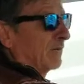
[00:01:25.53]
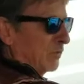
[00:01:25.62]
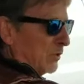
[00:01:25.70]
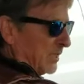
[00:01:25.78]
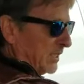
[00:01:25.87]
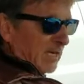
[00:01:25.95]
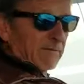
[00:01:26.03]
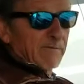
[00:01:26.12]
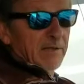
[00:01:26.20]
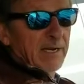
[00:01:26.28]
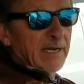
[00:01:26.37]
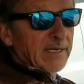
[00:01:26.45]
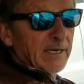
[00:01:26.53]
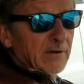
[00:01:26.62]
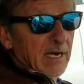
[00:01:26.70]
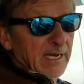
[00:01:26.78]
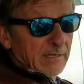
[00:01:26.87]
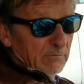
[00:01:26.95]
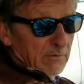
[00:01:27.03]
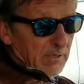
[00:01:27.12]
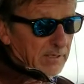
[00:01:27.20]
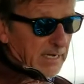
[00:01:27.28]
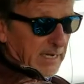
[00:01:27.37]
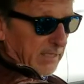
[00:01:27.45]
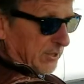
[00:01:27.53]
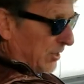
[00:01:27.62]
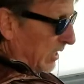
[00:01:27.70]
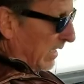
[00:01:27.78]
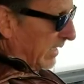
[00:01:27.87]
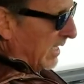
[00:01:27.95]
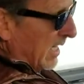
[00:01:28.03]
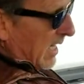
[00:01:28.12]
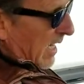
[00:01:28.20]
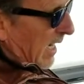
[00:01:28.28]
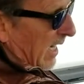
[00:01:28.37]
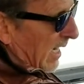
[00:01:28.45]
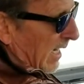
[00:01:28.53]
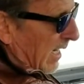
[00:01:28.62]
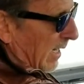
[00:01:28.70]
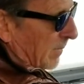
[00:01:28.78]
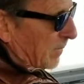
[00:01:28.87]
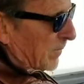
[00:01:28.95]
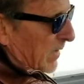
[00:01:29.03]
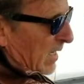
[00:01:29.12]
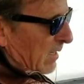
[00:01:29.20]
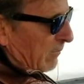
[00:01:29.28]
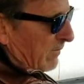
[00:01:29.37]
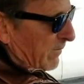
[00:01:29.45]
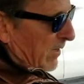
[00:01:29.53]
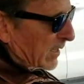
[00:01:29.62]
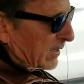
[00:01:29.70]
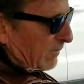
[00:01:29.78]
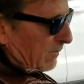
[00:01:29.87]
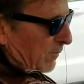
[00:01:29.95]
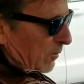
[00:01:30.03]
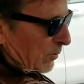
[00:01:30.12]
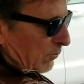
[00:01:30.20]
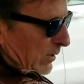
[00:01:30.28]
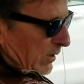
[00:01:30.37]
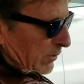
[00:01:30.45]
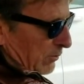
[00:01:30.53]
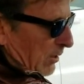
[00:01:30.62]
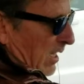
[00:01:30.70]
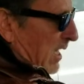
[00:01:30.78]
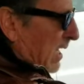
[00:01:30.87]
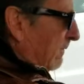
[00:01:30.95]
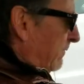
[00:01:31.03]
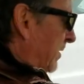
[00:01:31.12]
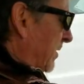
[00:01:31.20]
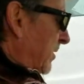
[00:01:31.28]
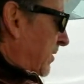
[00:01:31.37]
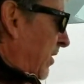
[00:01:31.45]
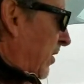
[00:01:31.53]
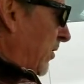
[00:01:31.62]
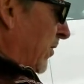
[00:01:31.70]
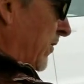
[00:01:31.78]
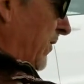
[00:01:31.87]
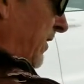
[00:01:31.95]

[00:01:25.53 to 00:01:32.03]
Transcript: more stuff than I know how to work actually. We've got the four-wheel drive, just turn the